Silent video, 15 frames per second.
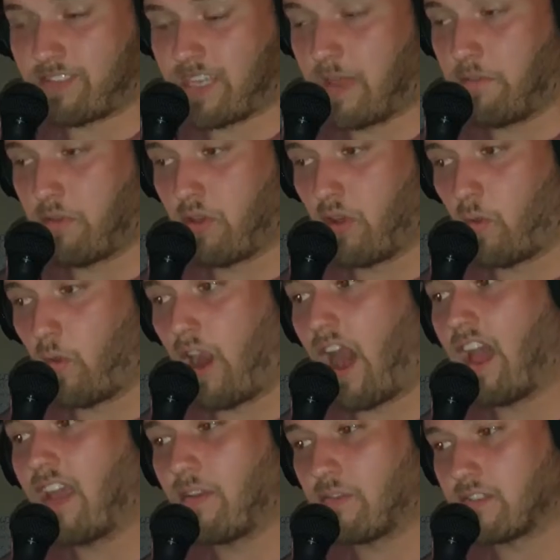example,
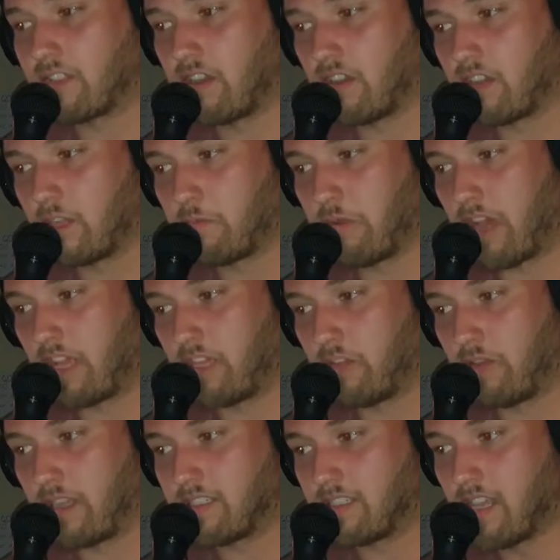Hawaii was conquered by
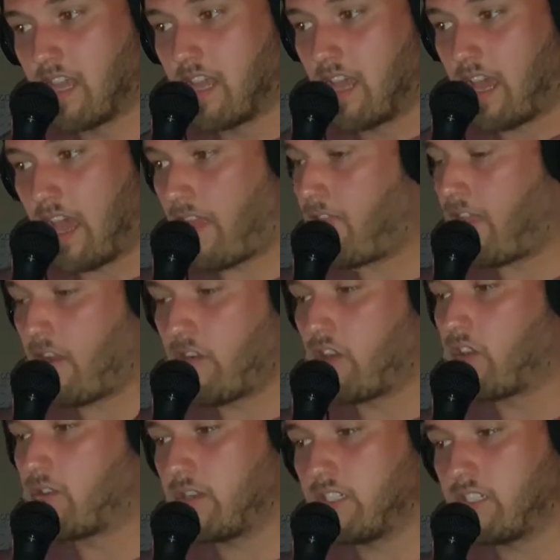US, and they're
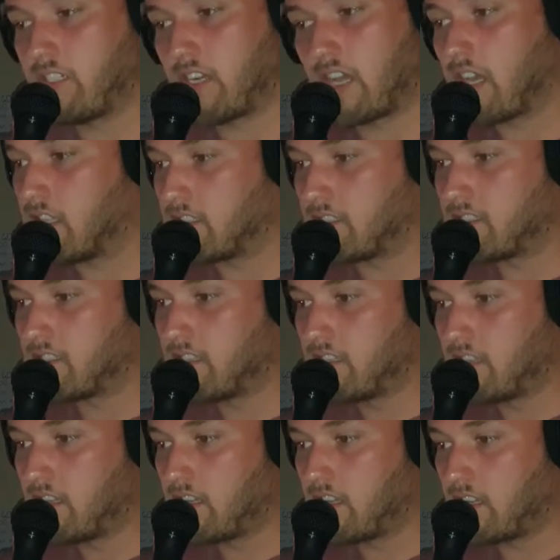all Christian cunts,
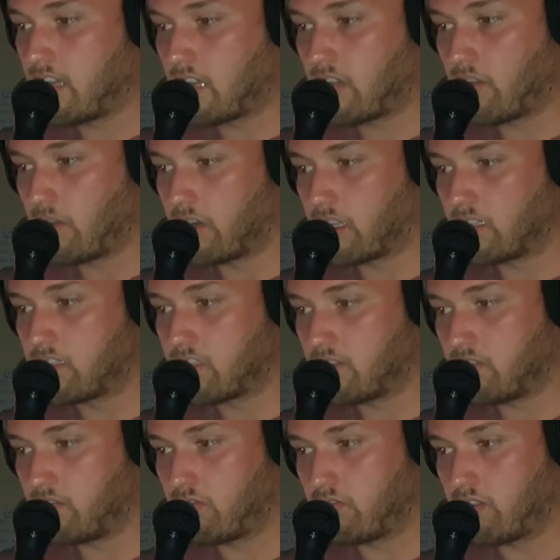according
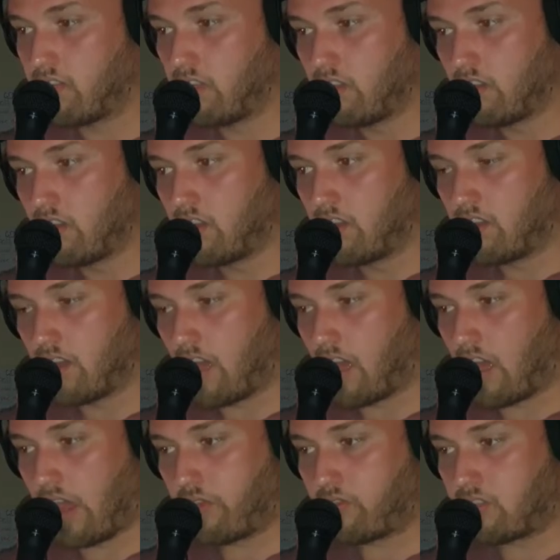to
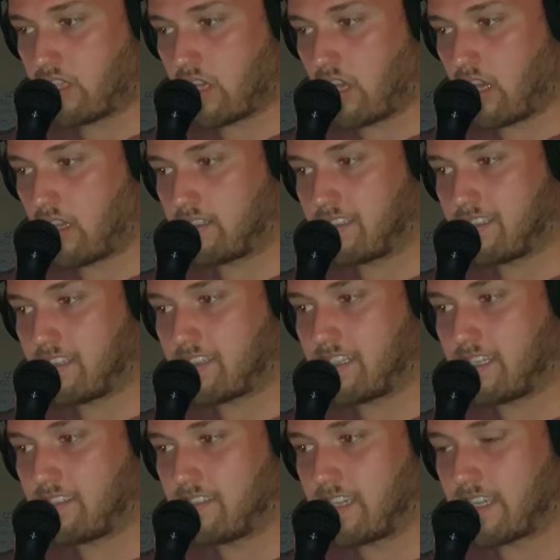
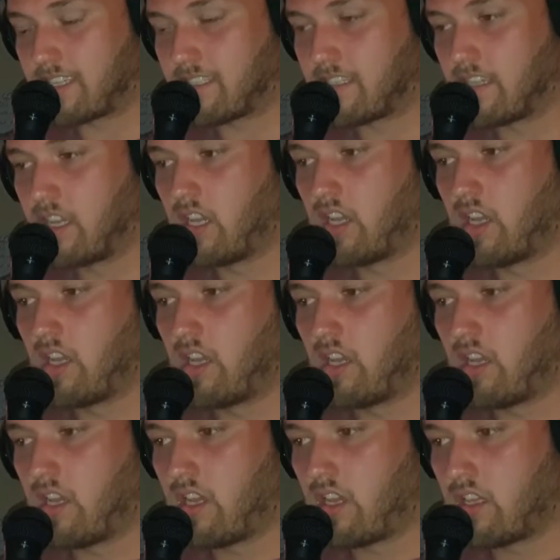statistics.
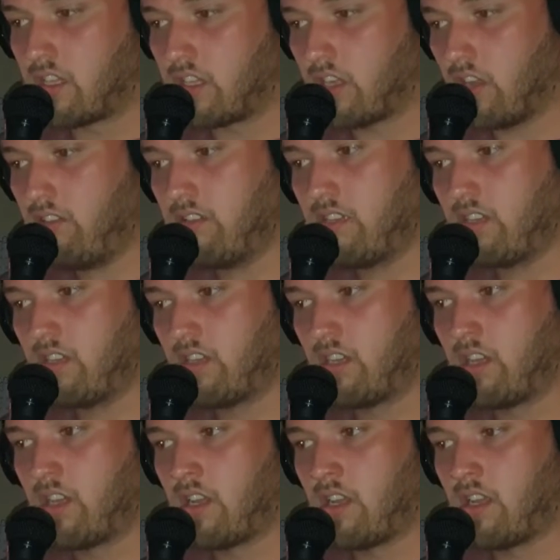You know?
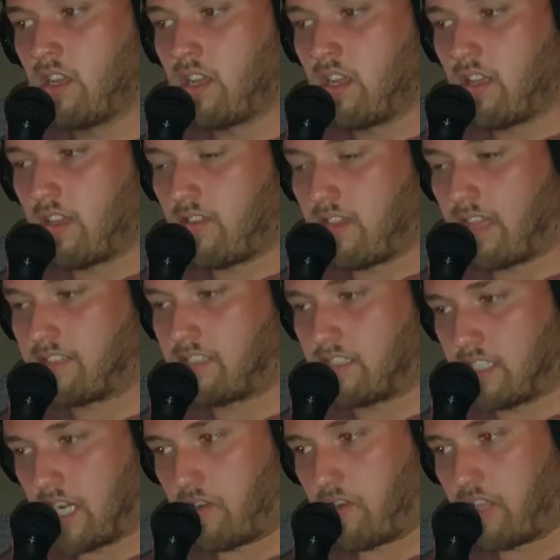That's
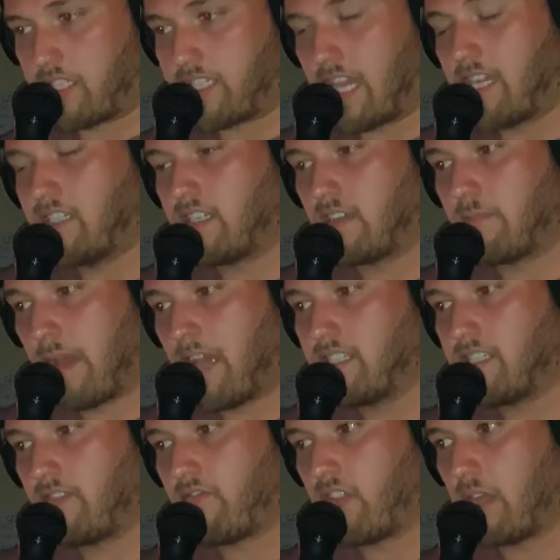a generalization
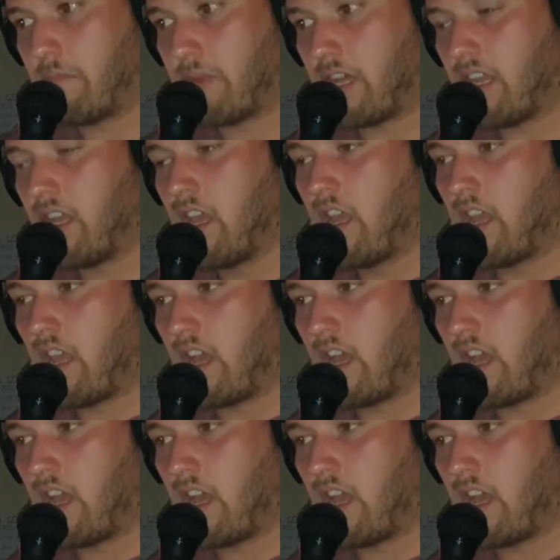massively, but